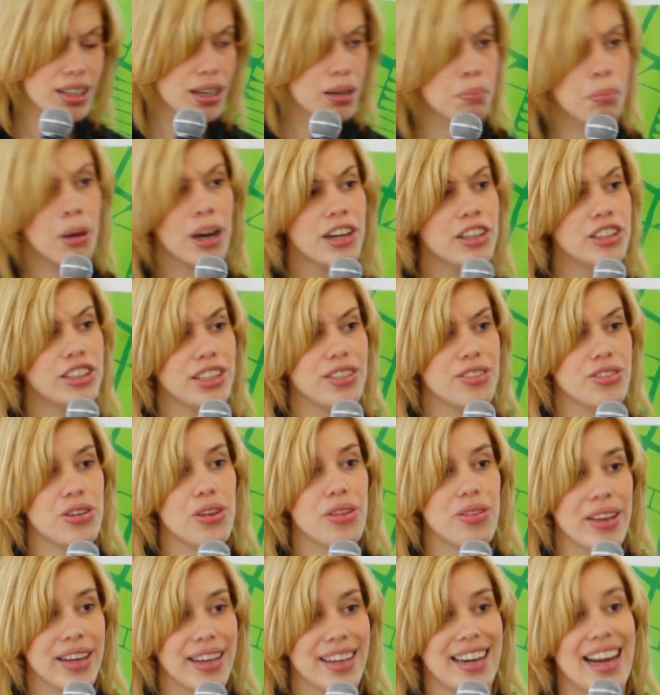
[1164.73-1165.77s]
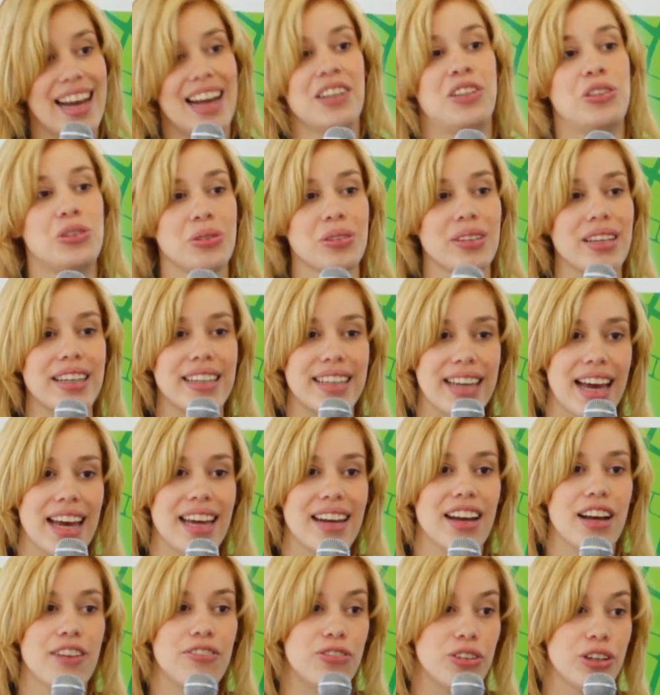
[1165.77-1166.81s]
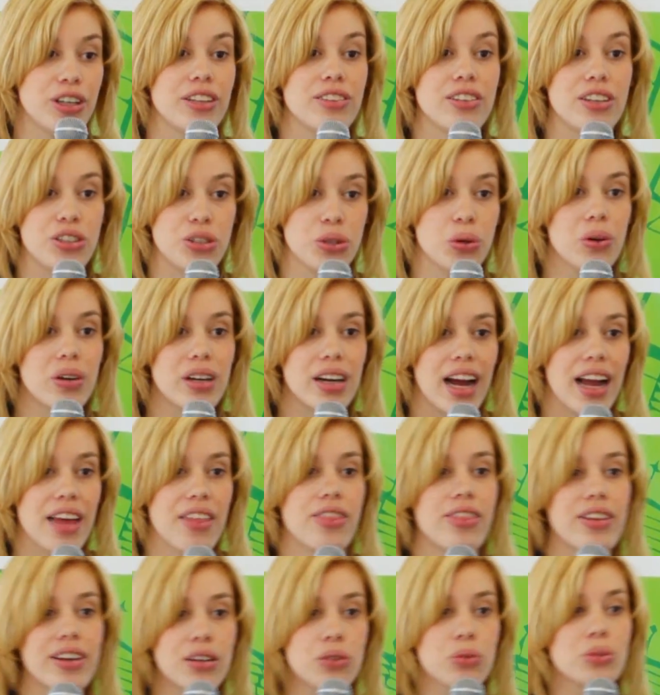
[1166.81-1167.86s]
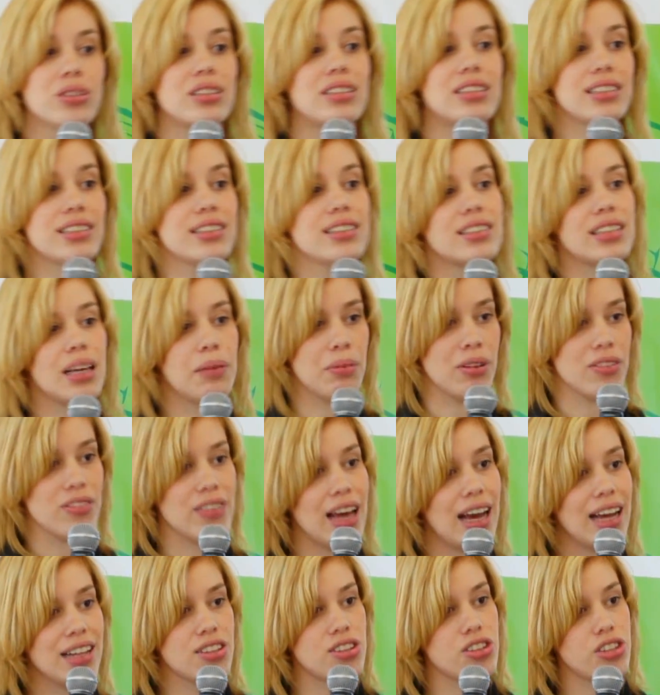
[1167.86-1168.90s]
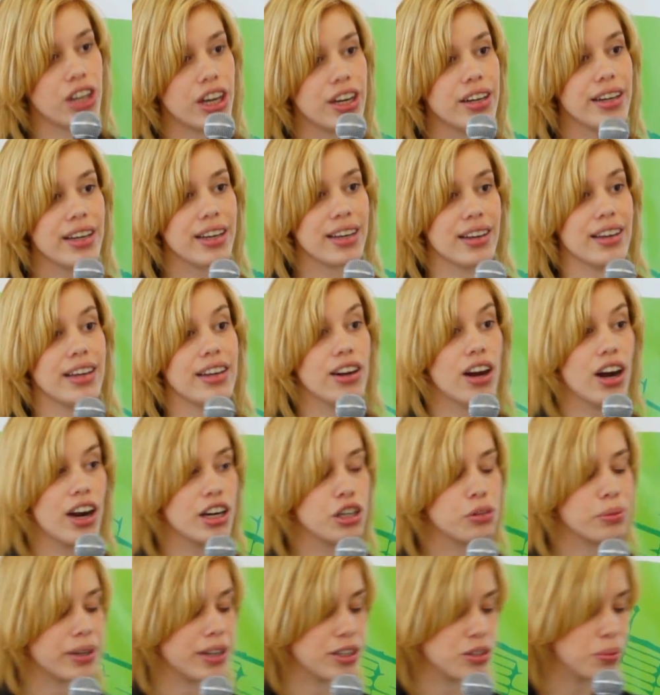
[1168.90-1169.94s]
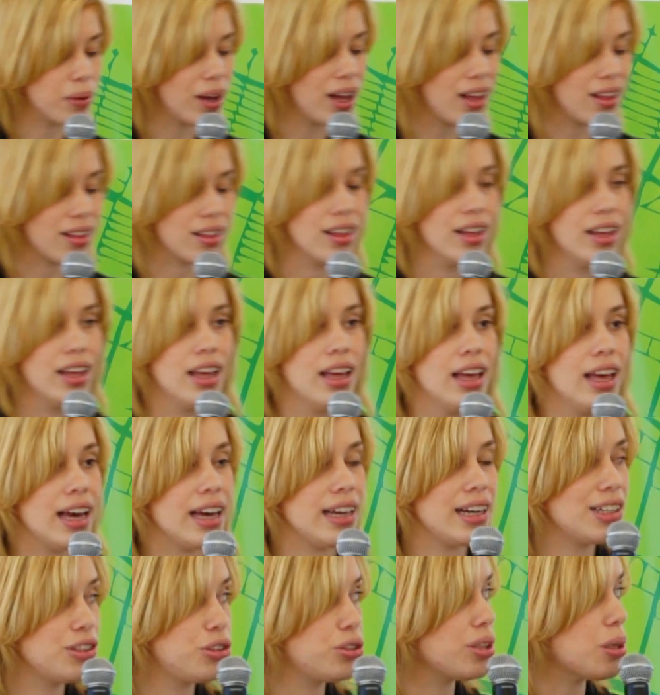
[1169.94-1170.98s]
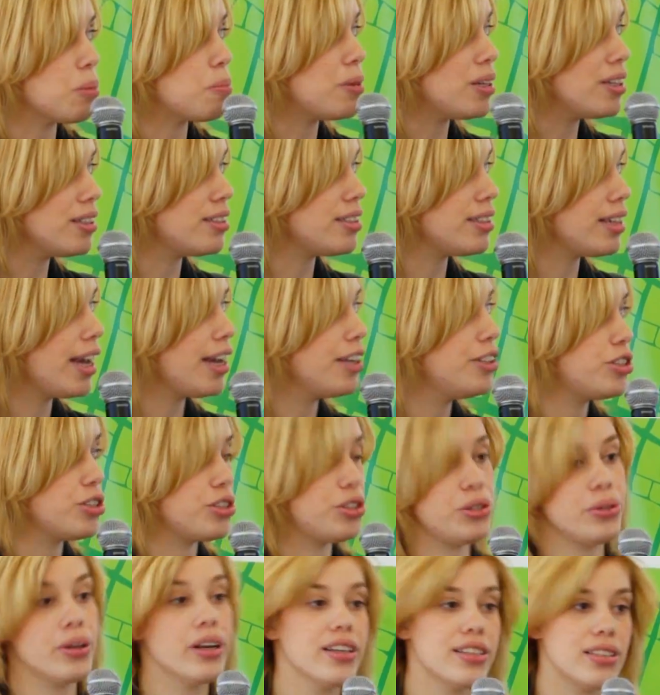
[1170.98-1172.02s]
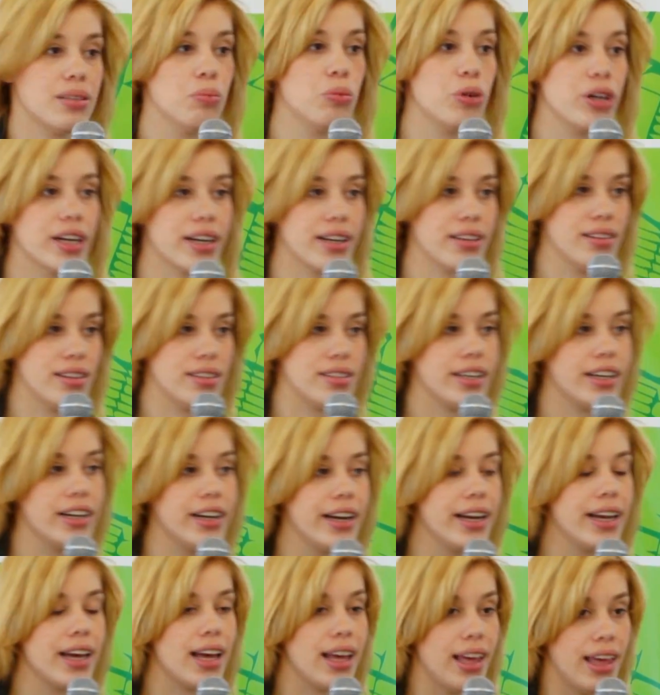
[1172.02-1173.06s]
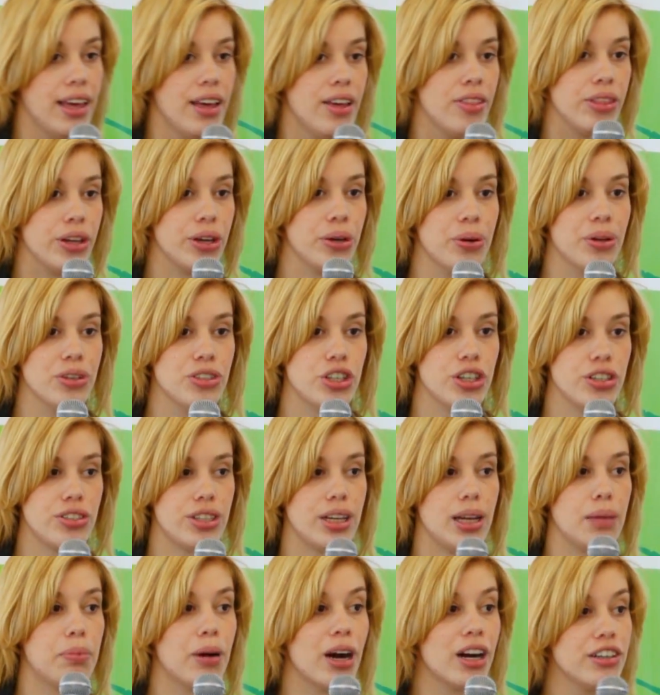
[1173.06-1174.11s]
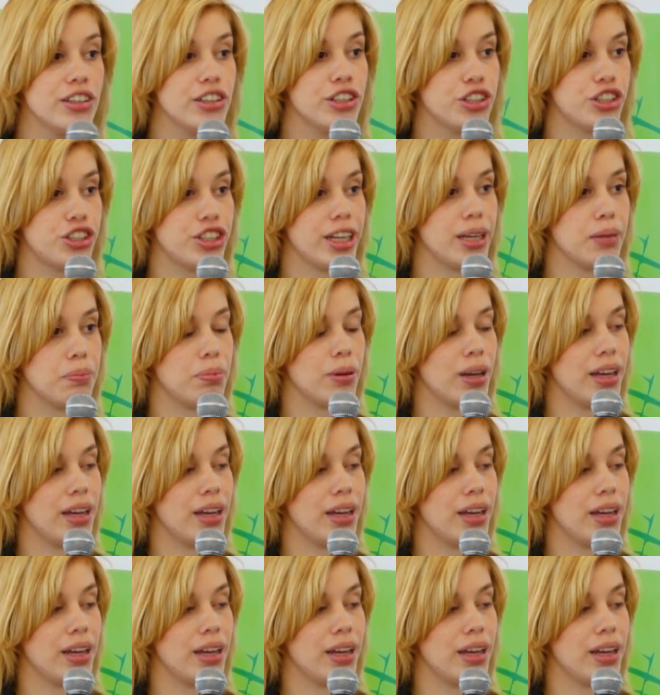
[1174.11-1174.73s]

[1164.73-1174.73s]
margins so that they can actually get a foot in the door. I think we'll see some of that starting in hardware as well. And actually, PCH is doing some work in this area. There was just a partnership